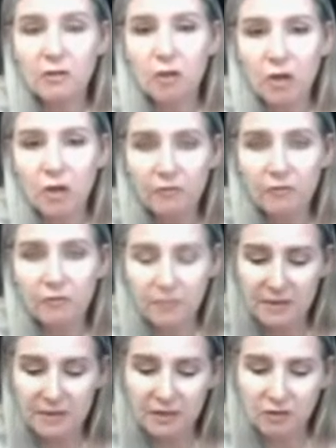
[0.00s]
you learnt from
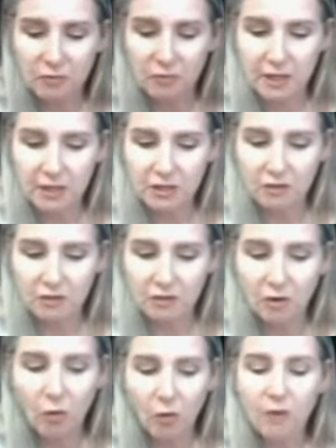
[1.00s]
this situation?
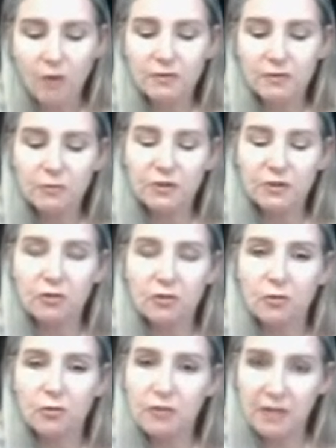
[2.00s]
What was the
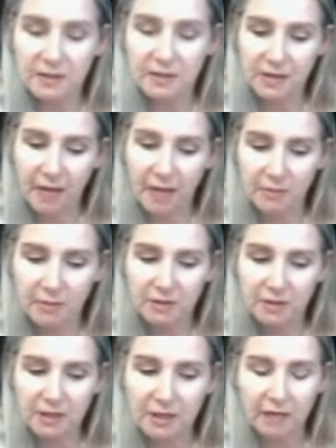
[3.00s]
good things that happened
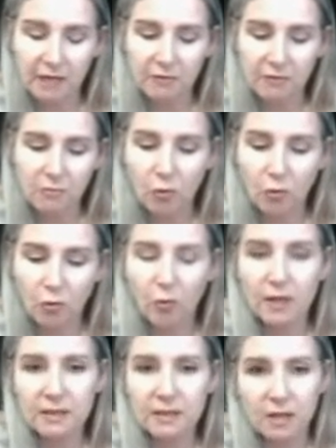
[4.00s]
that gave you more
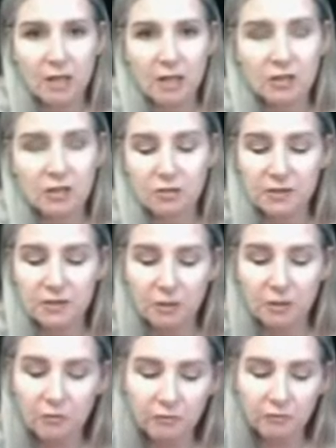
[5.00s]
insight into
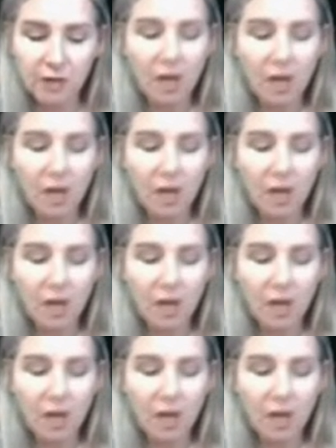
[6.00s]
yourself?